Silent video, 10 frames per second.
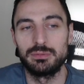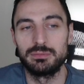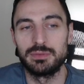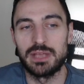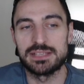
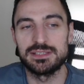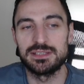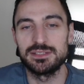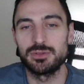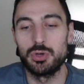as it
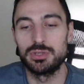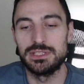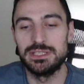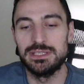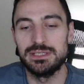is on
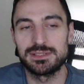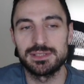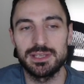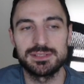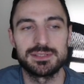
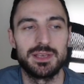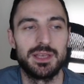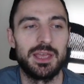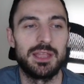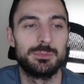E6
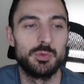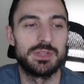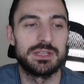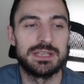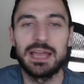and move the
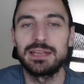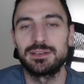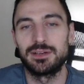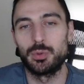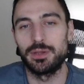knight
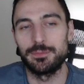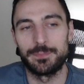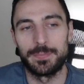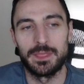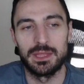away.
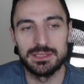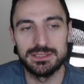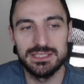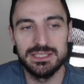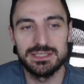
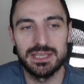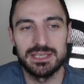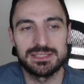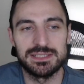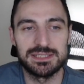D takes
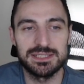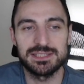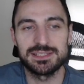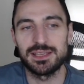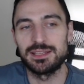E6.
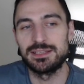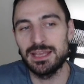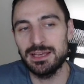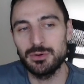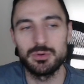
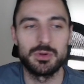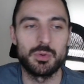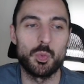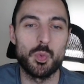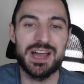Now
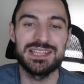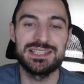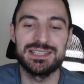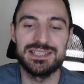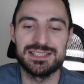white
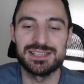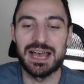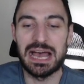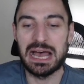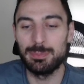is
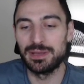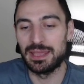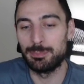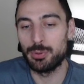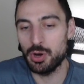up a
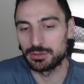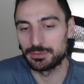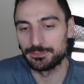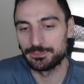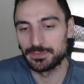pawn.
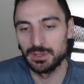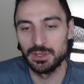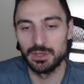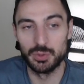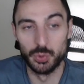
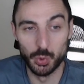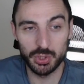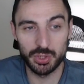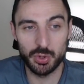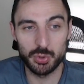Rook
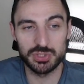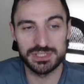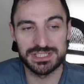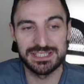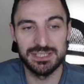goes
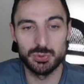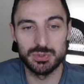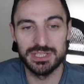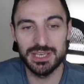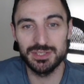C to
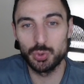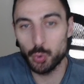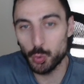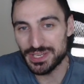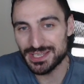D8,
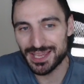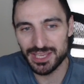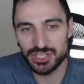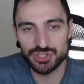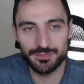queen
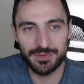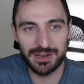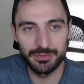H5,